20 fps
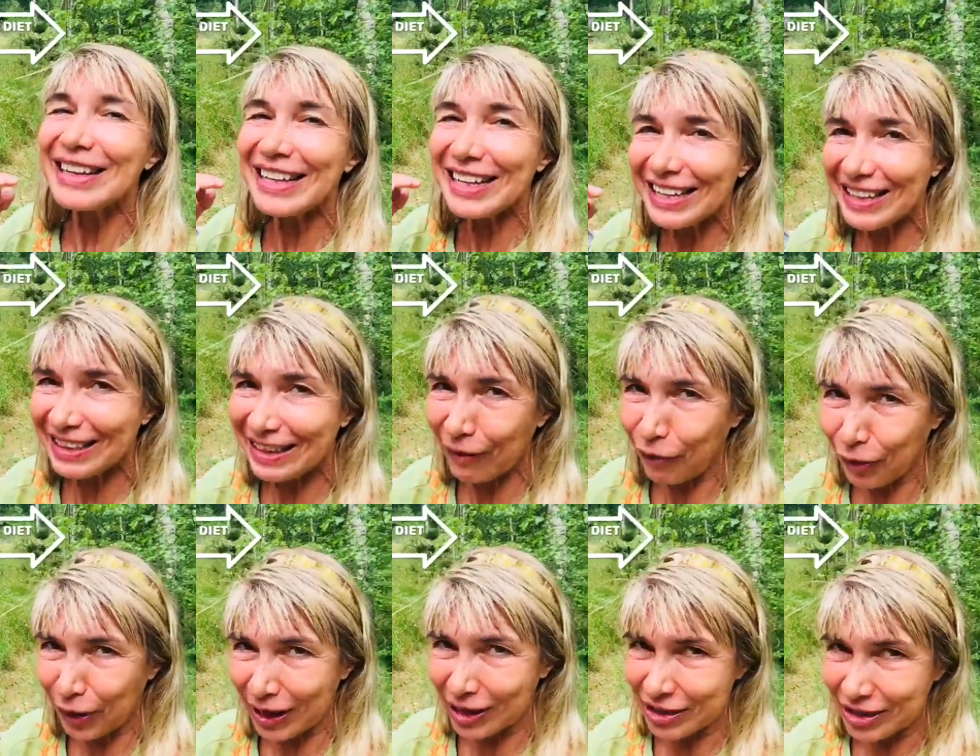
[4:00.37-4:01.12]
eat the
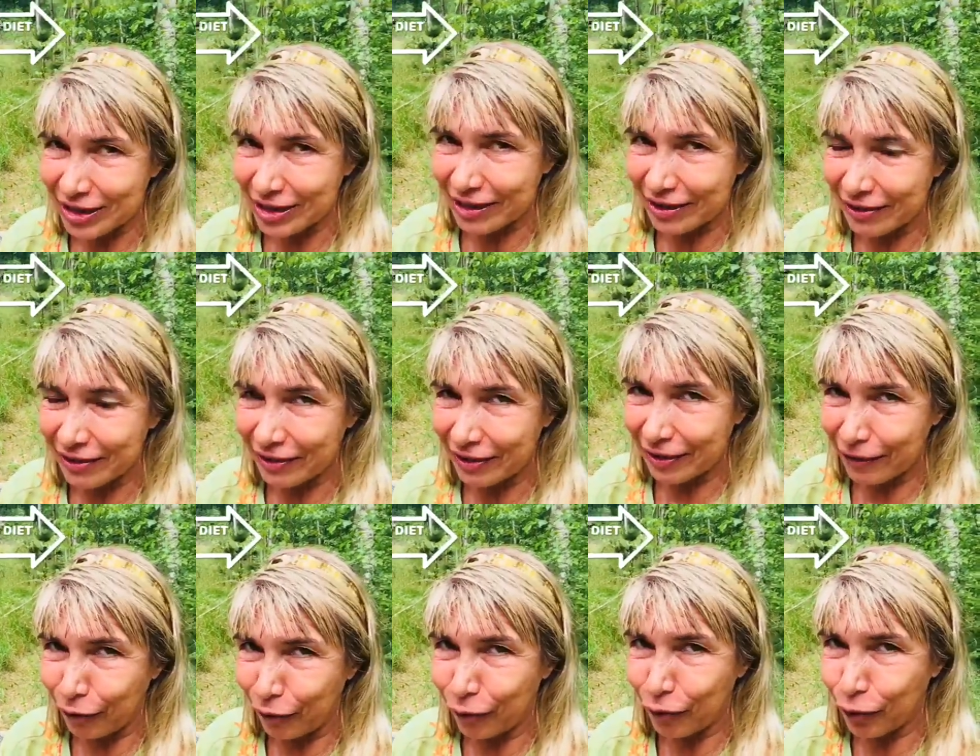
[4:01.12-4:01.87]
fresh
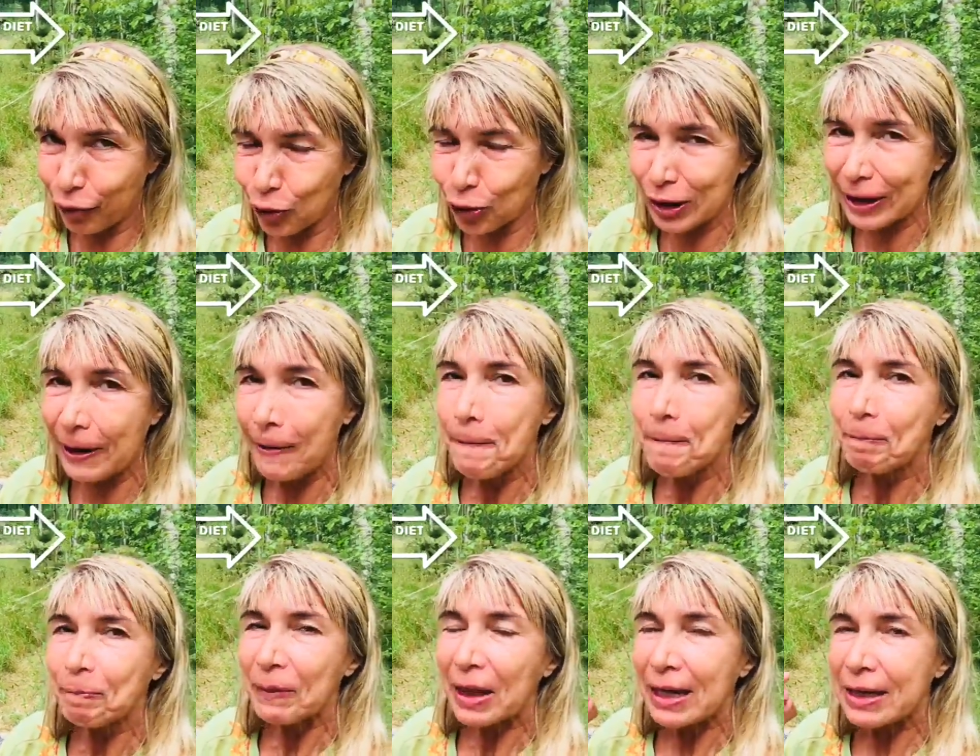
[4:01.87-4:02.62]
uh, food
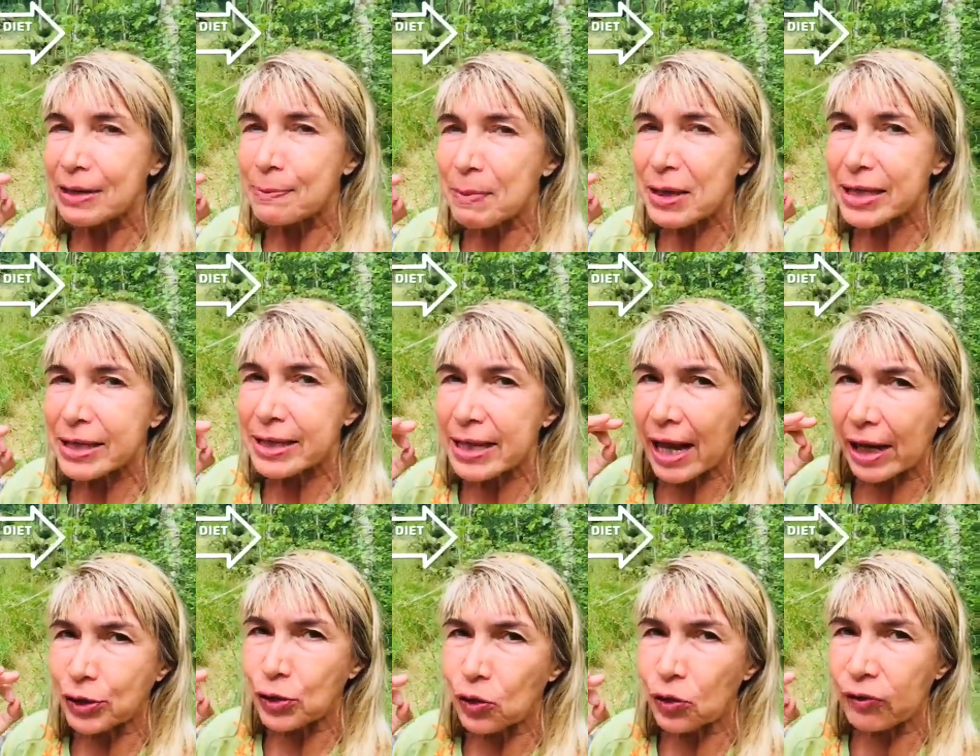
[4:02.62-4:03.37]
it means
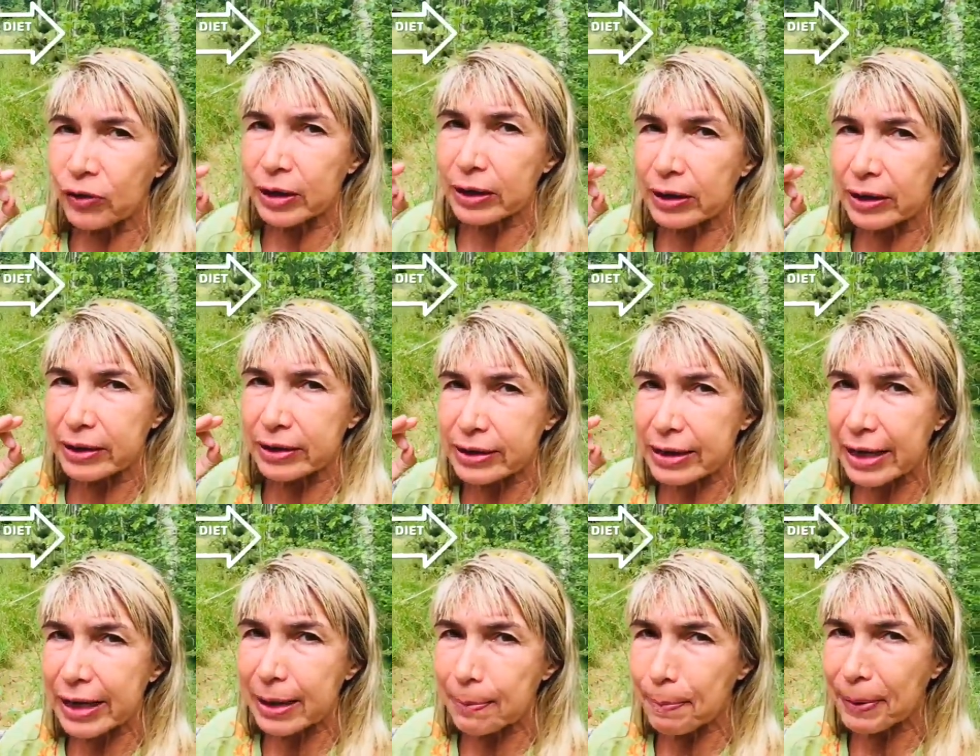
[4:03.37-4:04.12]
that you will
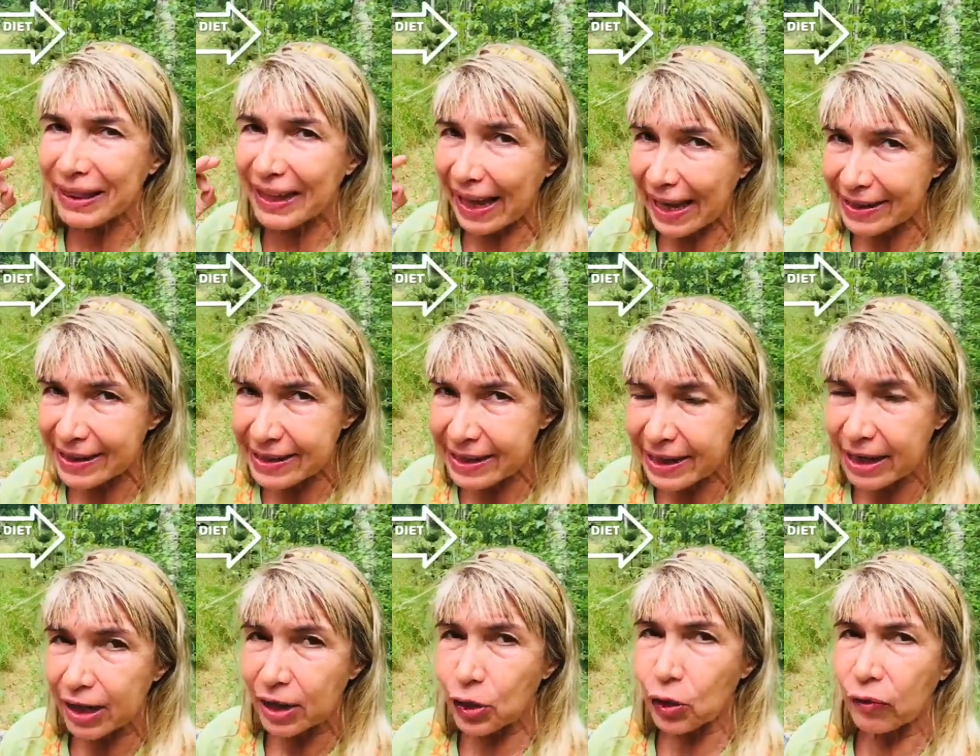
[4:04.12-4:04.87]
sleep
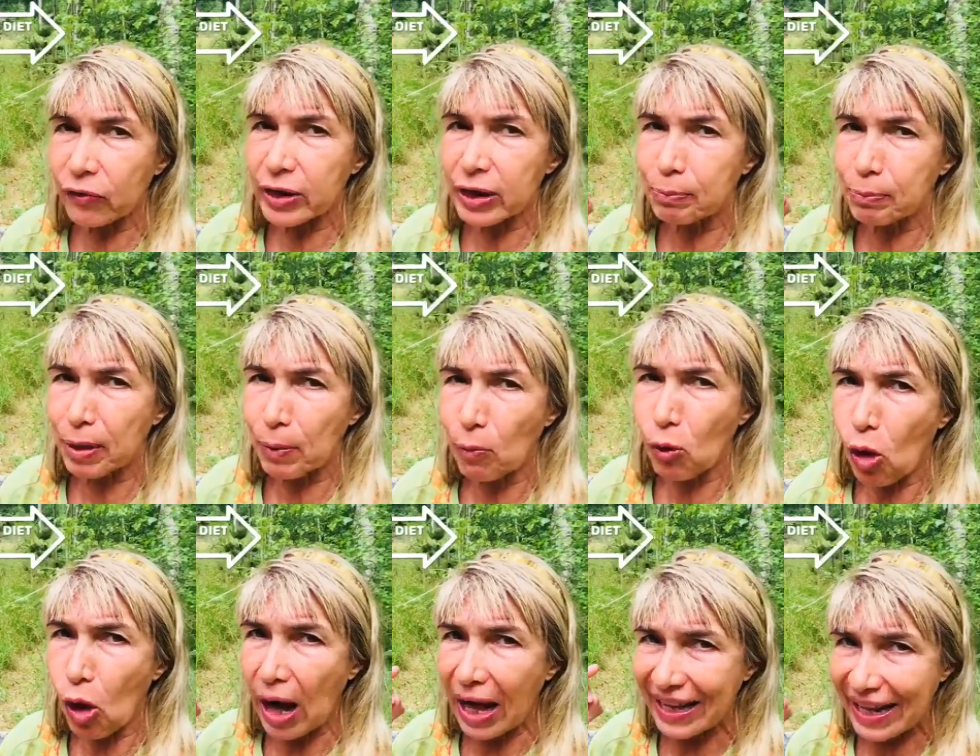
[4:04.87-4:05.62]
less you will be
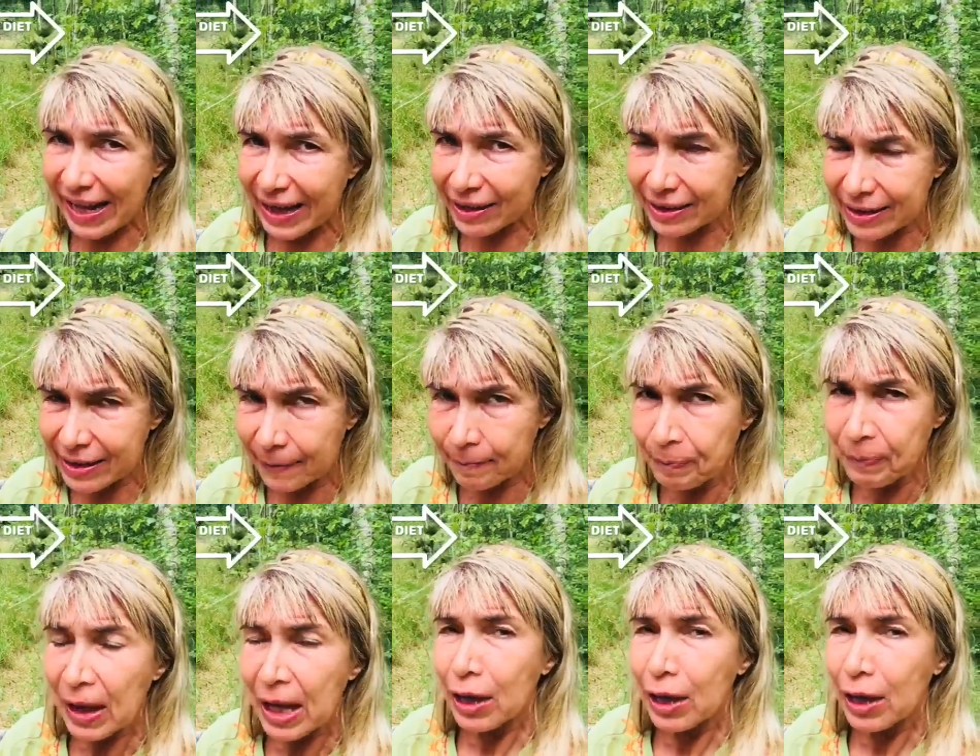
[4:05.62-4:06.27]
more alert